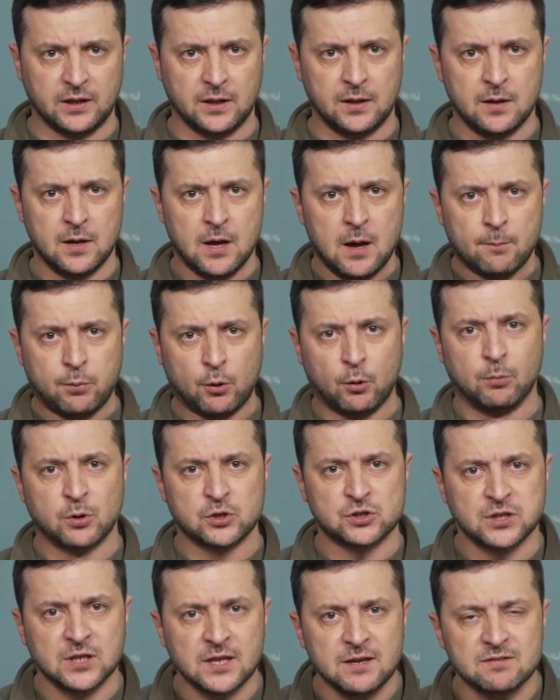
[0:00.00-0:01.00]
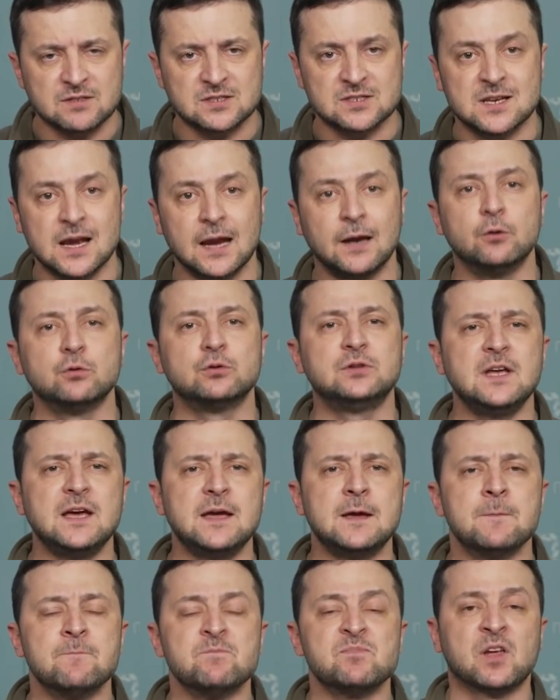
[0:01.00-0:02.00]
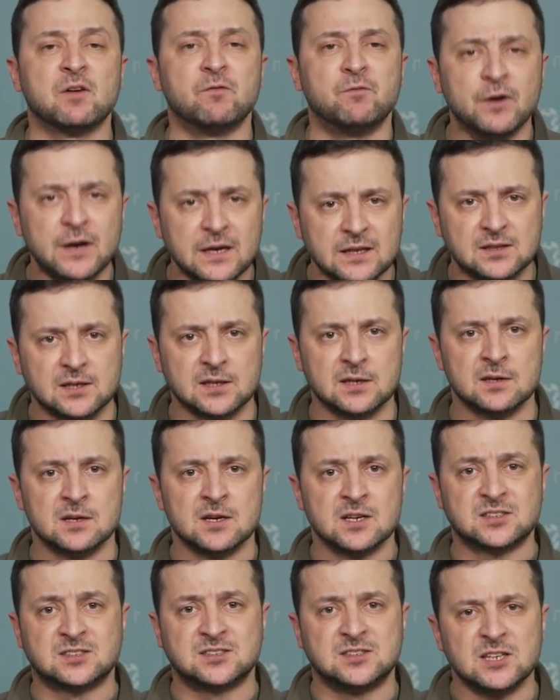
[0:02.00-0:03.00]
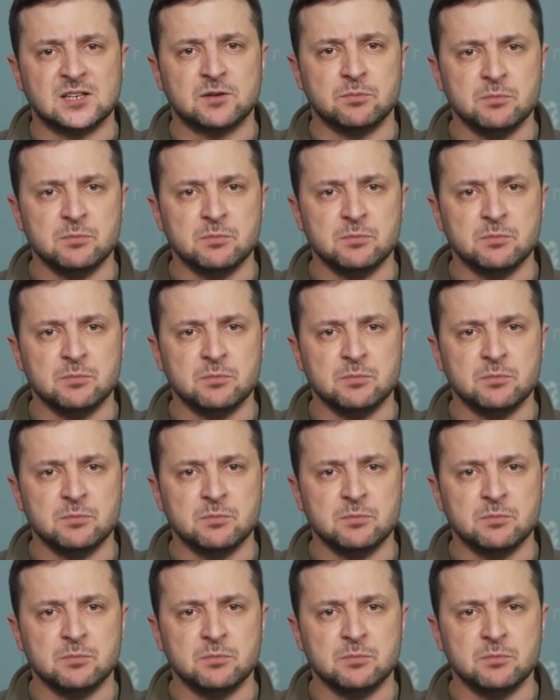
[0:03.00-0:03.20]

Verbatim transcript: a humanitarian corridor. None of them exist.